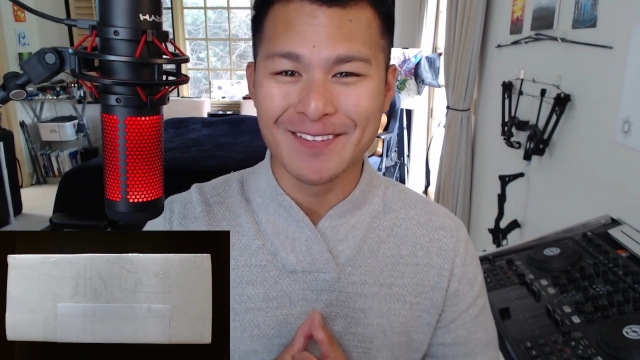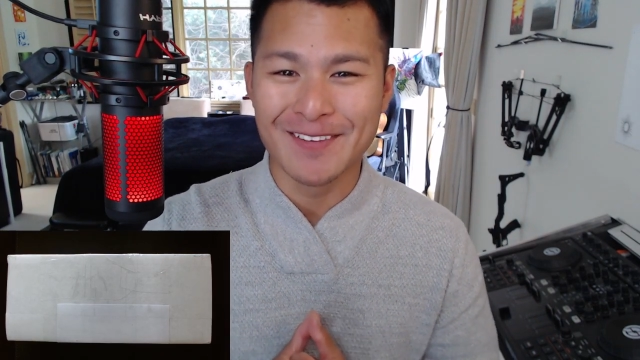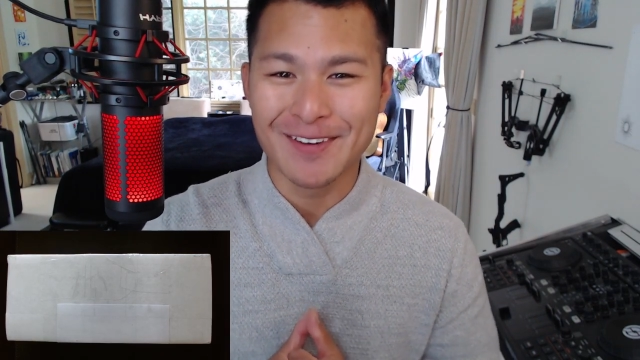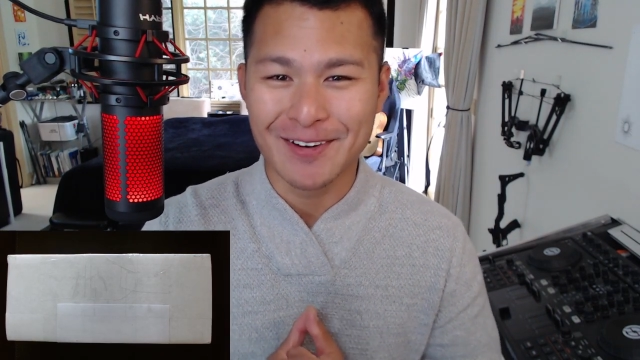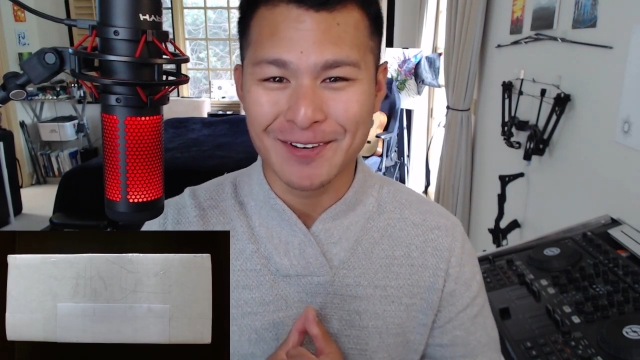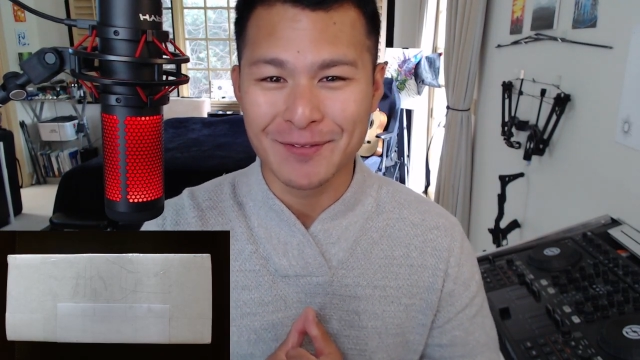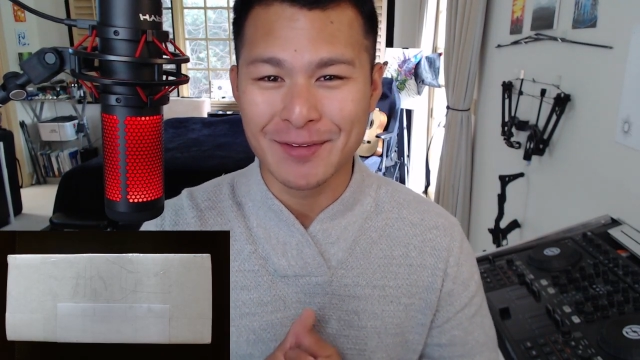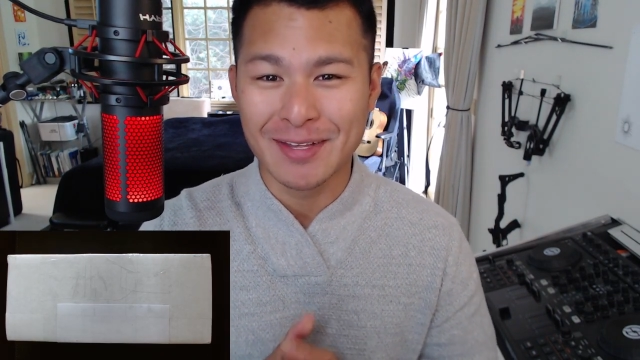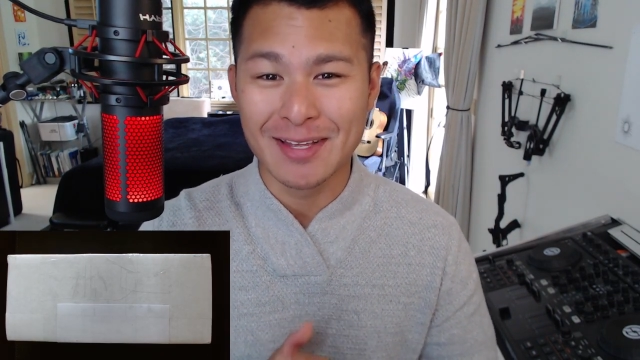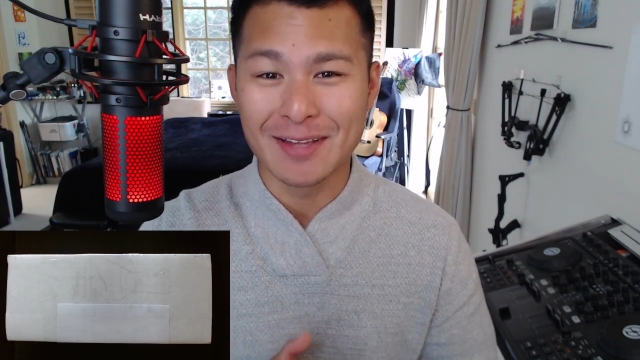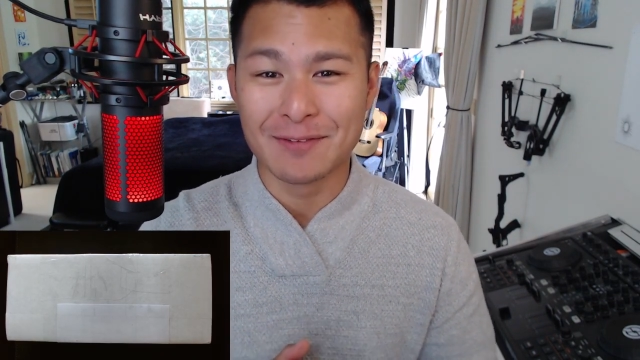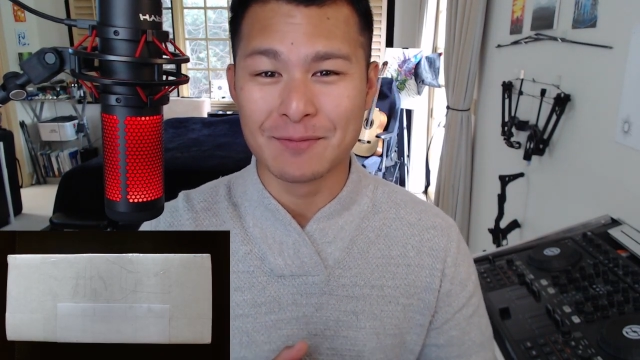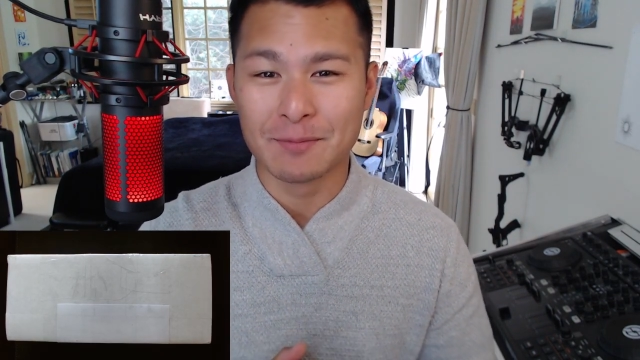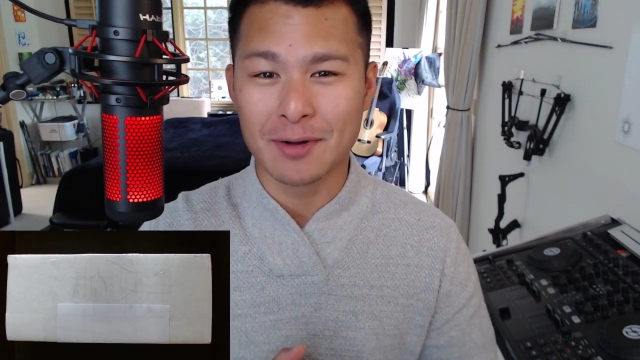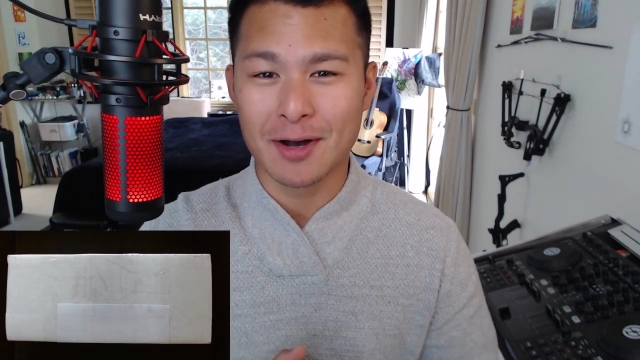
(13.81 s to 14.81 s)
We are going to be
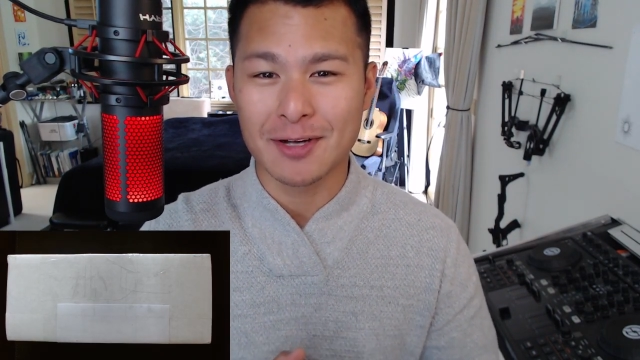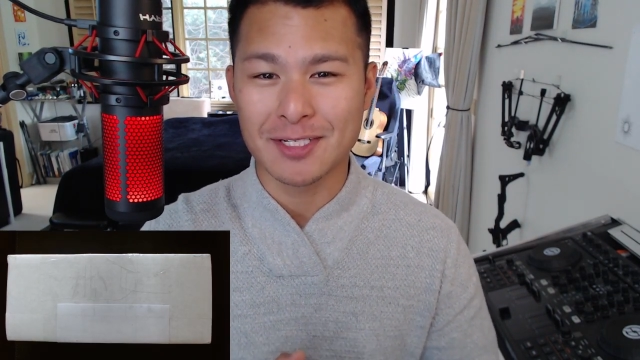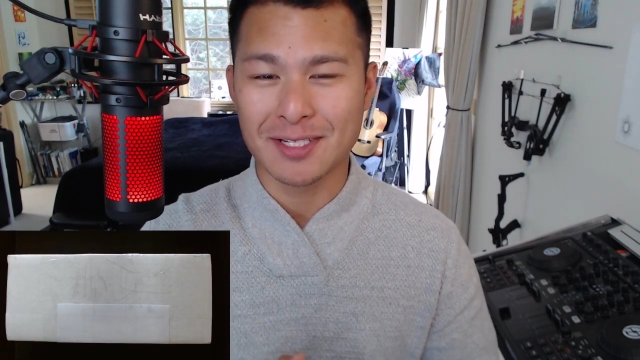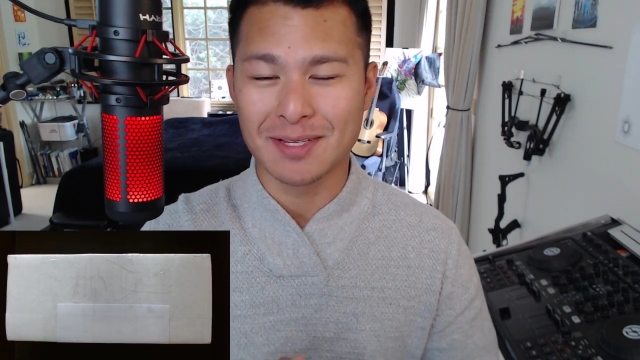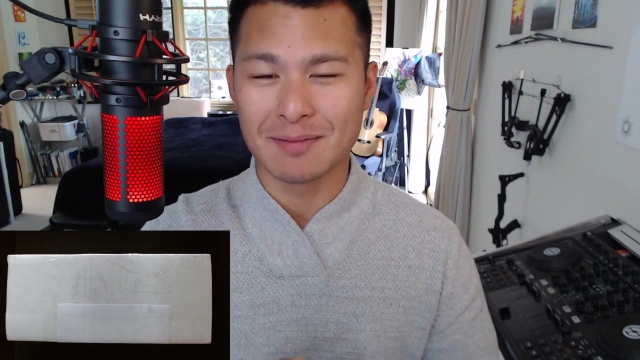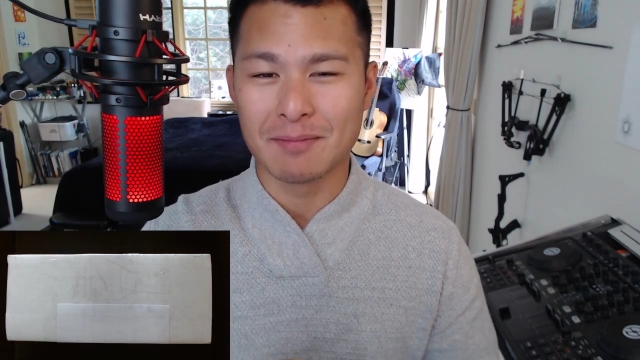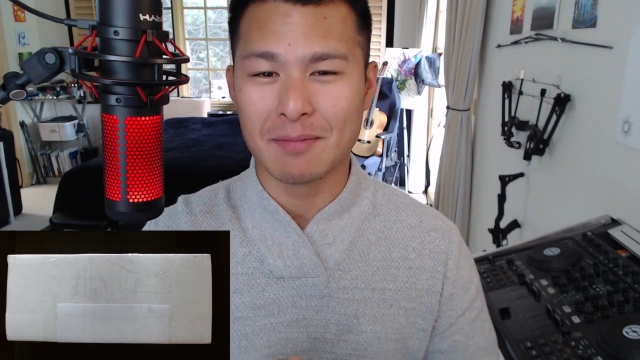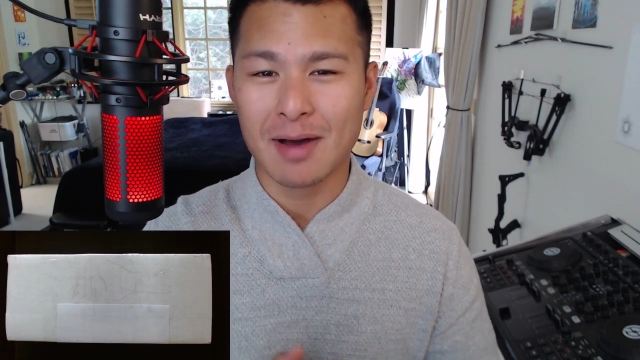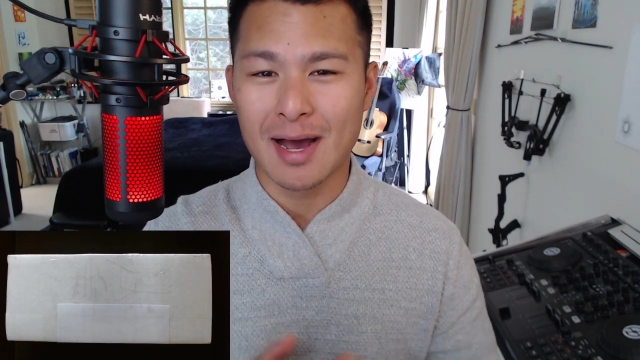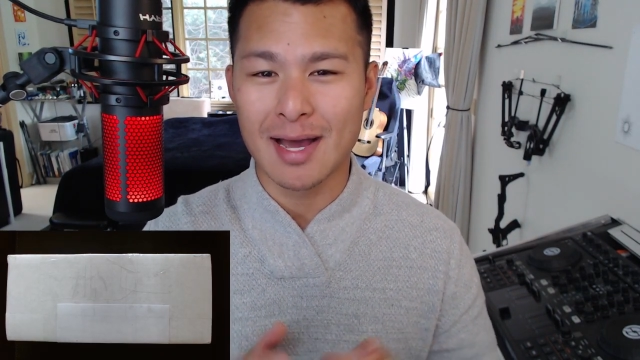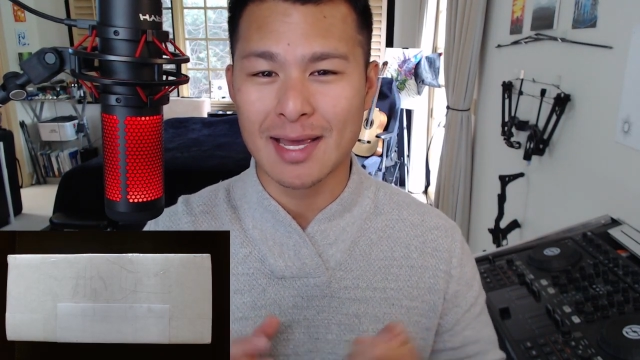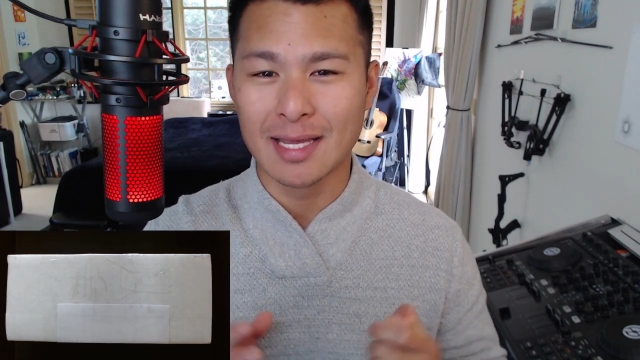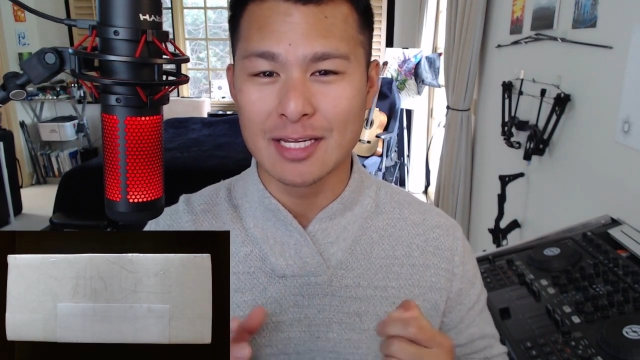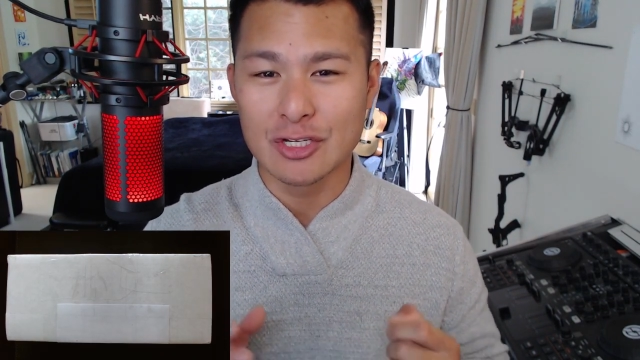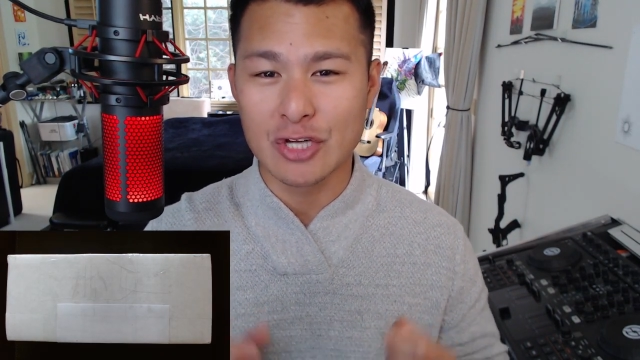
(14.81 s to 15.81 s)
unboxing my